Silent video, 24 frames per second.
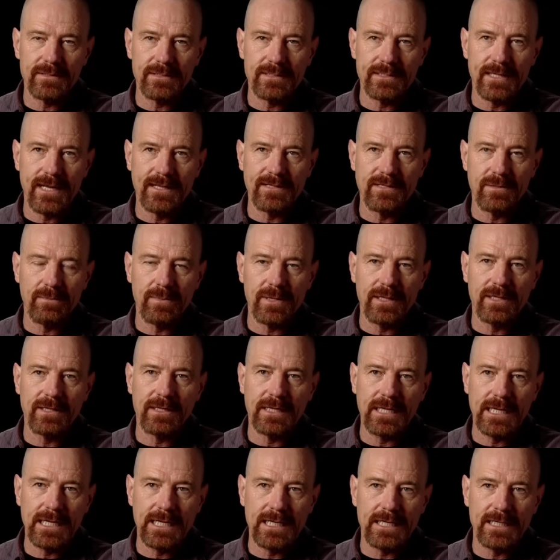
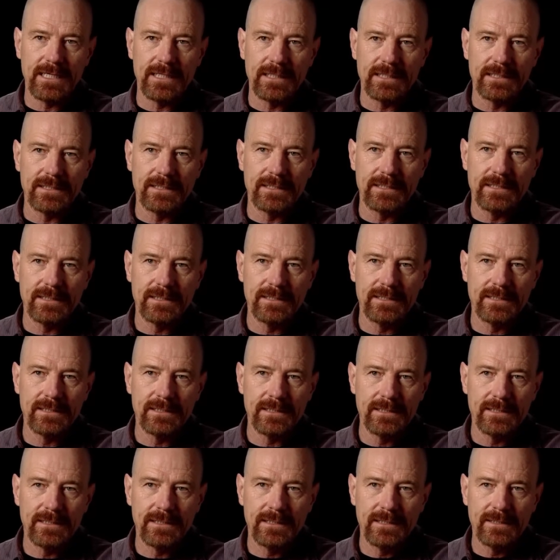sensibility, and
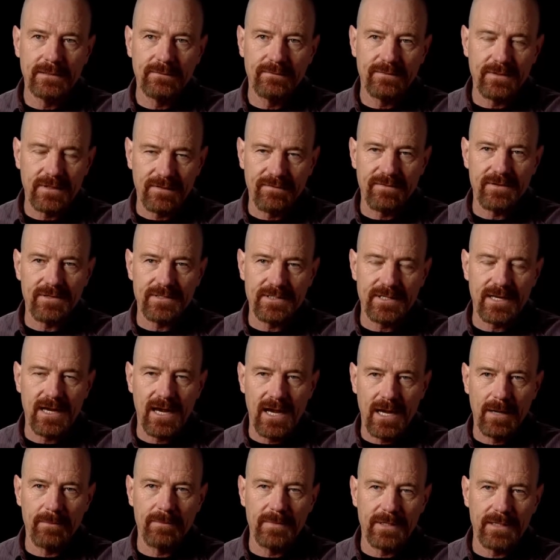for the first
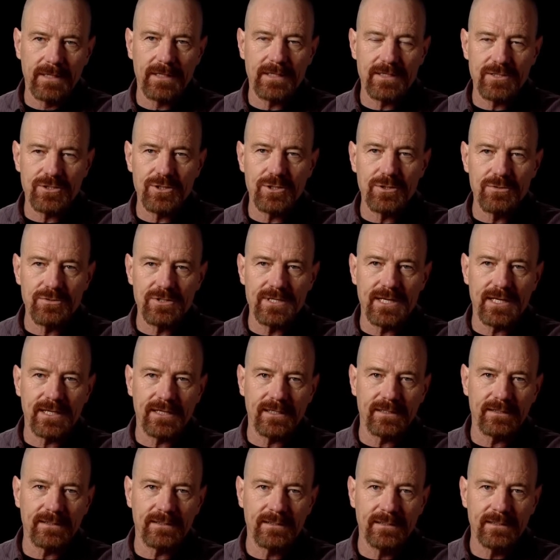time, he's
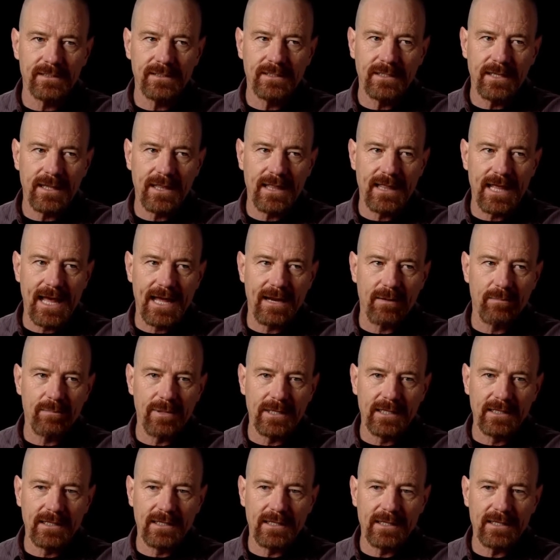using that
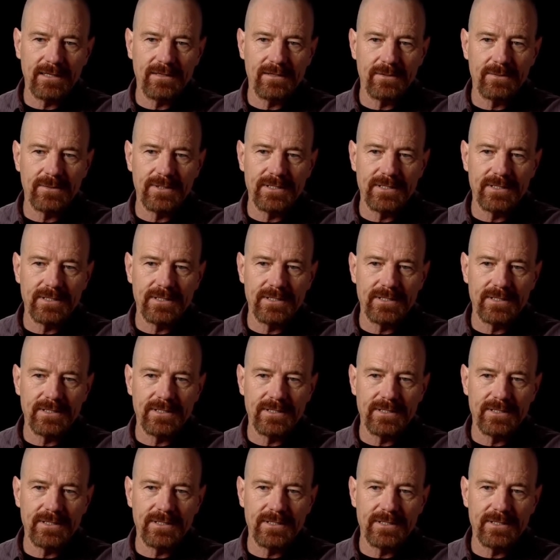ability to